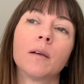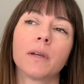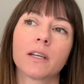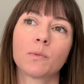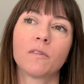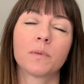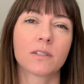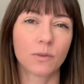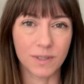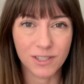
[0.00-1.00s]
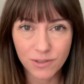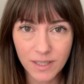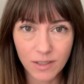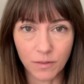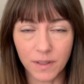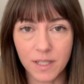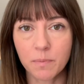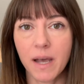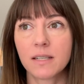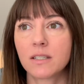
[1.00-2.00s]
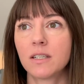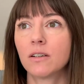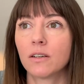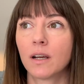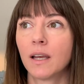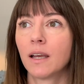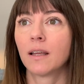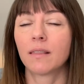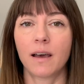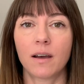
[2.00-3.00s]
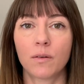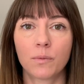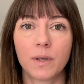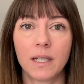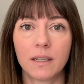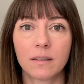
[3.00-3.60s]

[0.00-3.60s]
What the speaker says: because we've been so restricted over this past year that we